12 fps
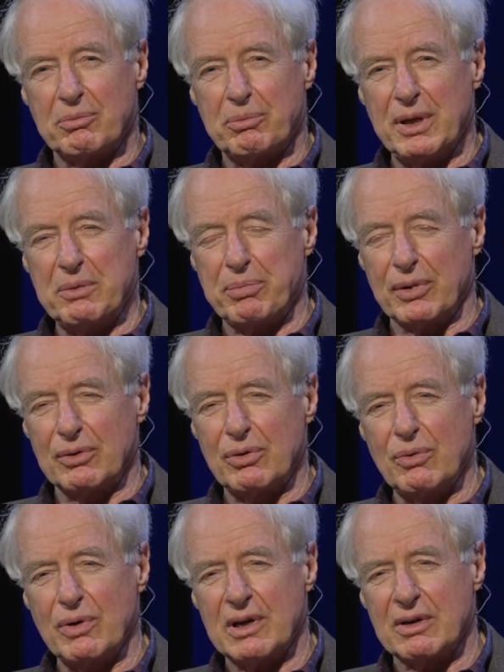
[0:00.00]
people
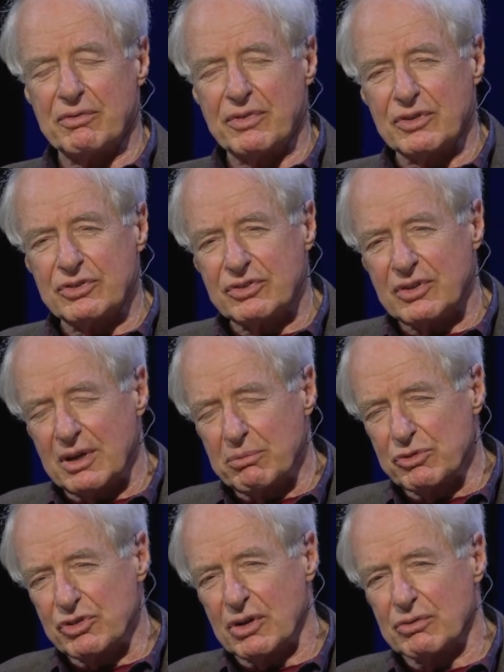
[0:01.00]
who have the
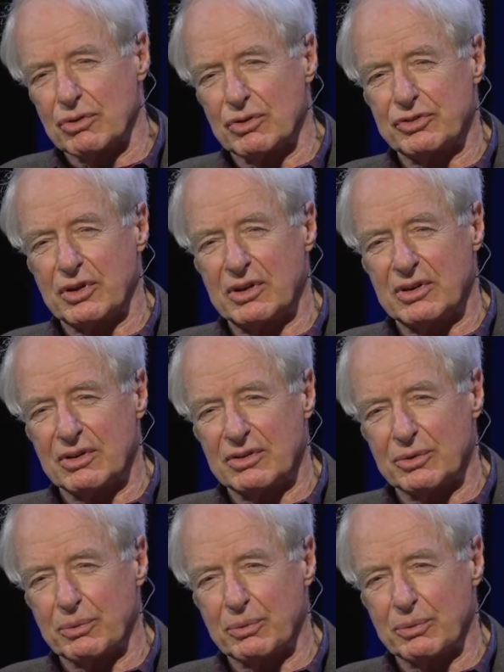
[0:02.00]
same general take on the